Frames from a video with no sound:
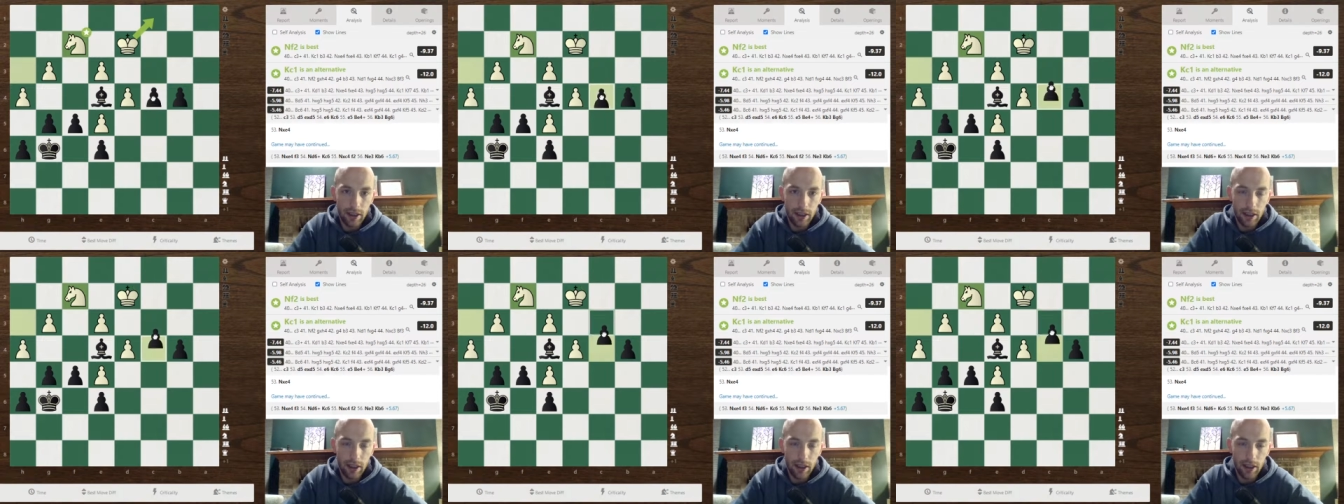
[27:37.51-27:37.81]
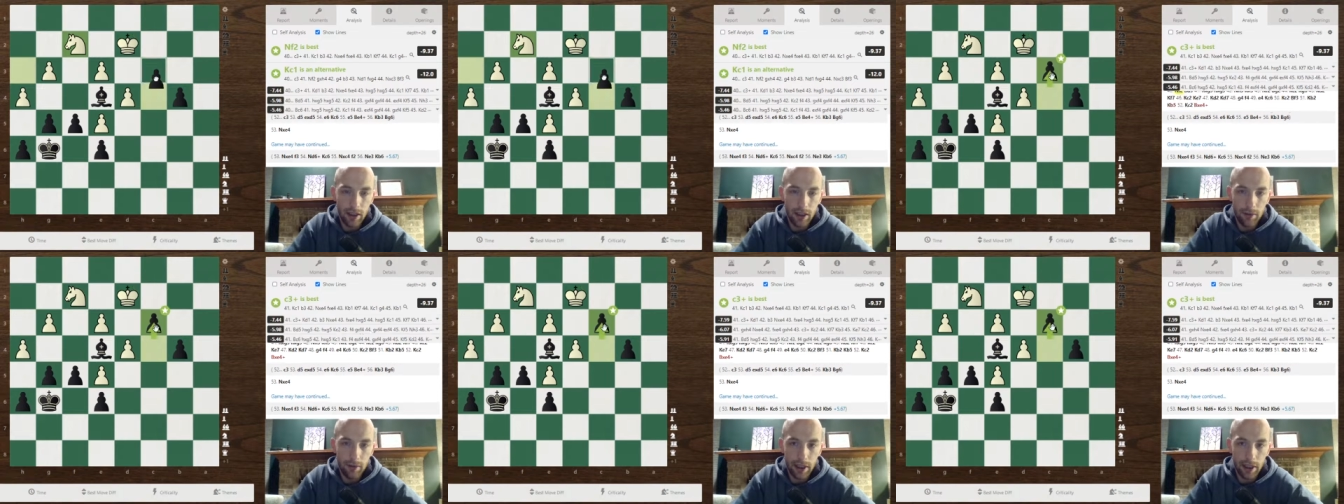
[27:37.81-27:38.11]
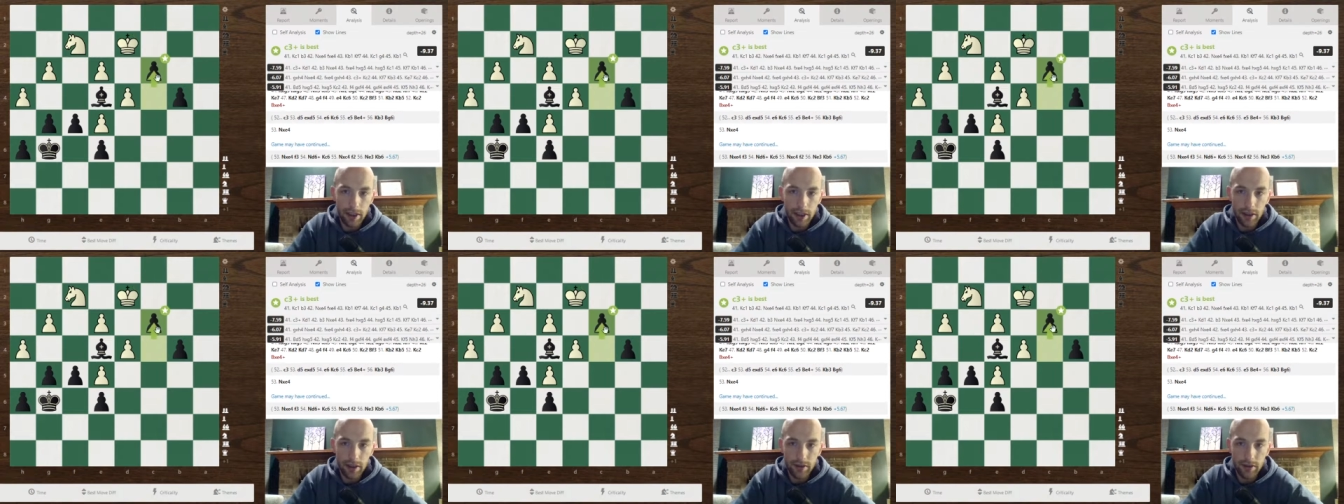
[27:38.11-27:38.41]
I
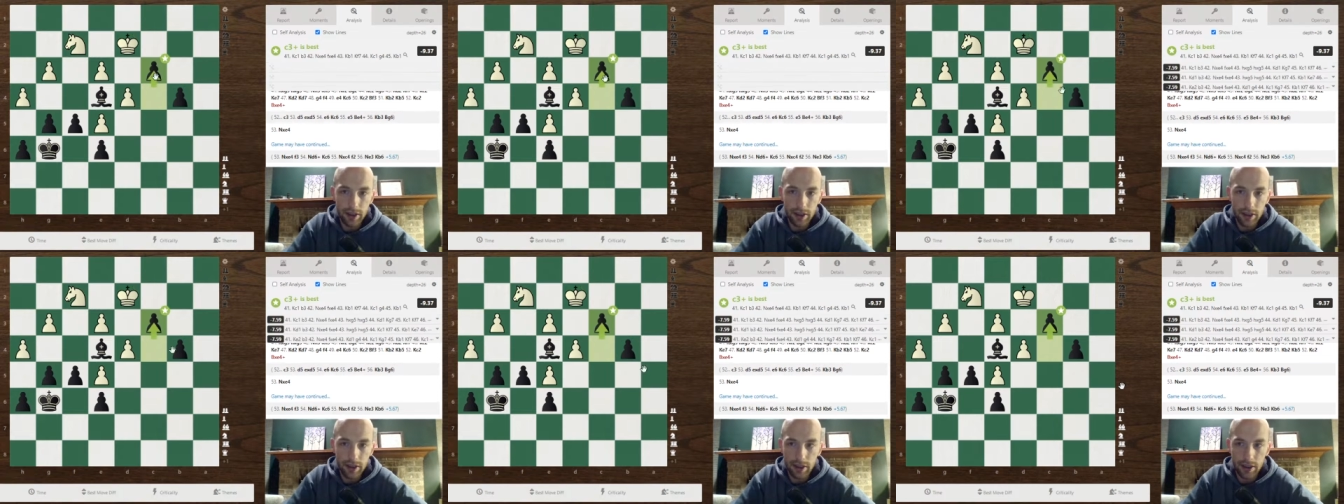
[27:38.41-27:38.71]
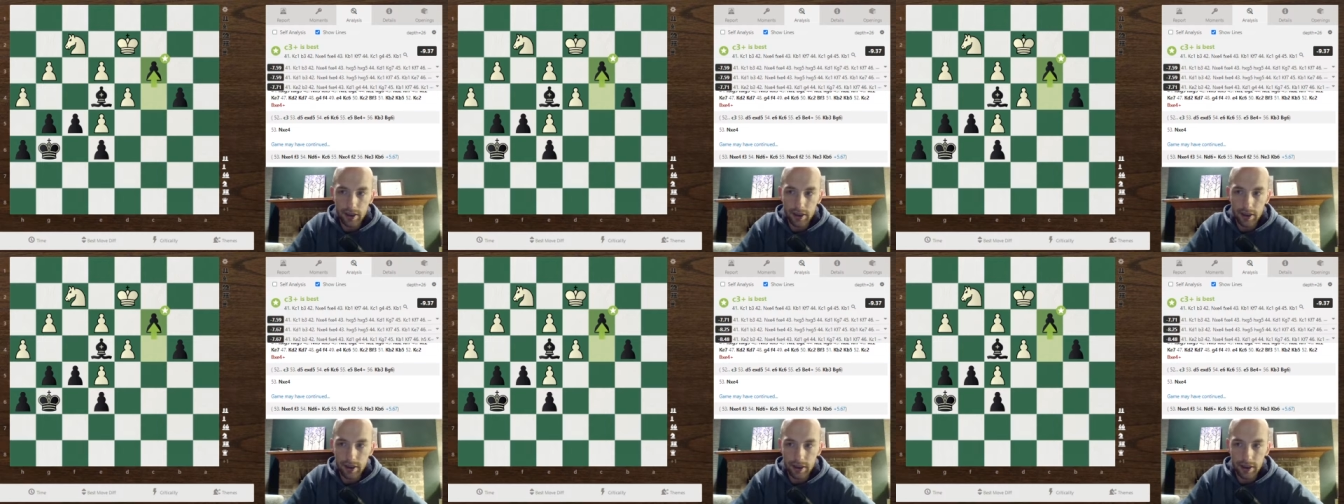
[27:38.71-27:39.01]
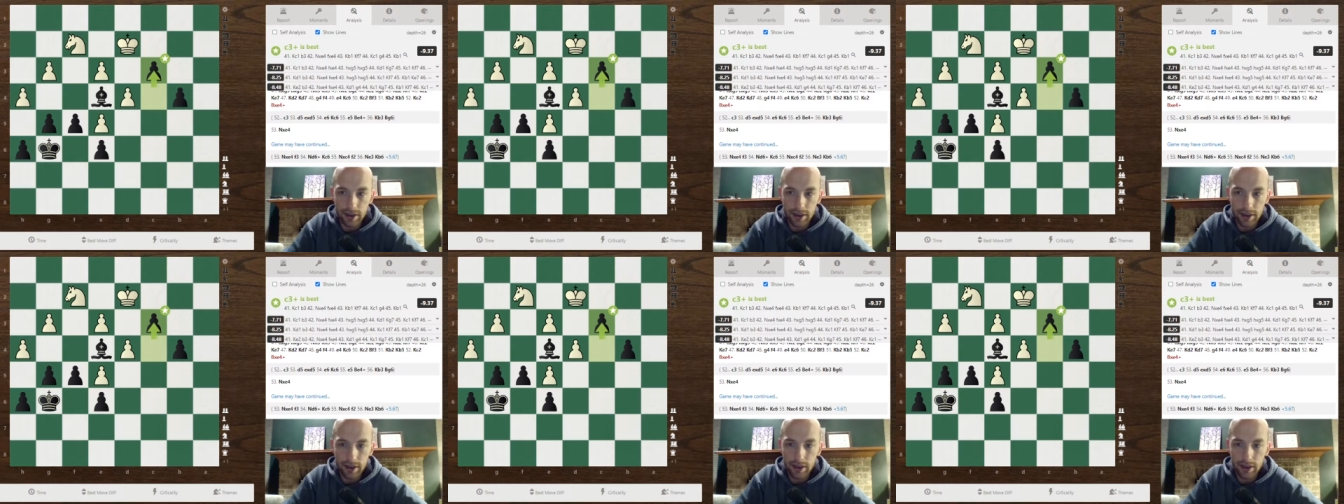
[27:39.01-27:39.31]
could have just done
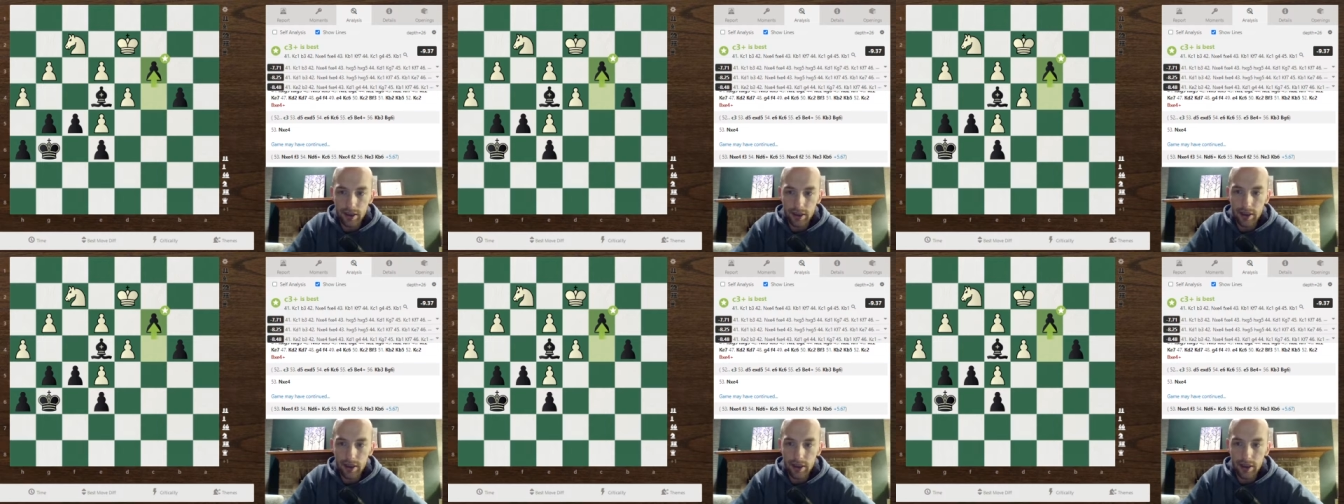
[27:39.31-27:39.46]
this.